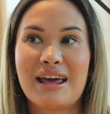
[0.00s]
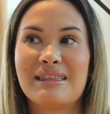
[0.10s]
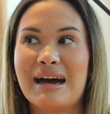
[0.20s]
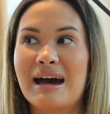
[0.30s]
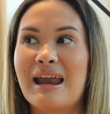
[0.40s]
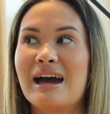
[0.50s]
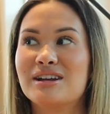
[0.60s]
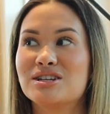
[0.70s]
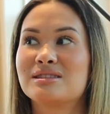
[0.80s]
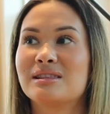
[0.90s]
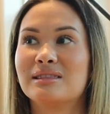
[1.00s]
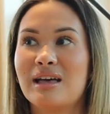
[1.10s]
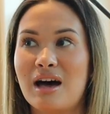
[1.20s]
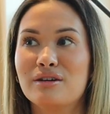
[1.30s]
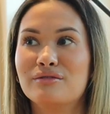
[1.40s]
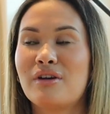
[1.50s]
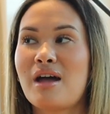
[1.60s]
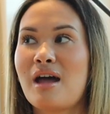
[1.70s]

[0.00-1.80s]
that I just love